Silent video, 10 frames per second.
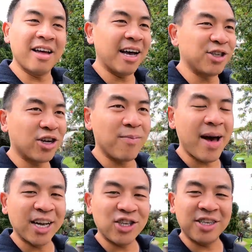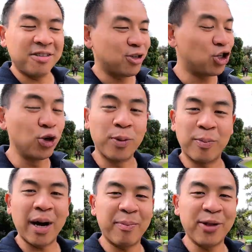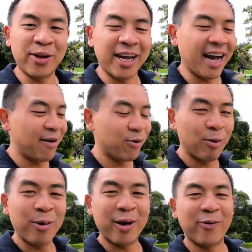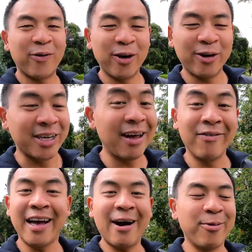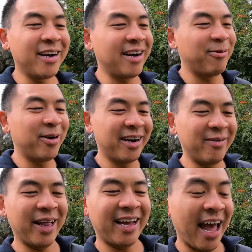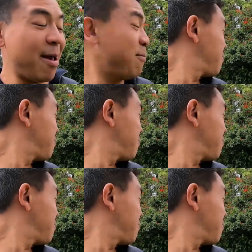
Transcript: As you can imagine, super popular guy. Everyone wanted photos. I even got one. I wanted to be like, hey,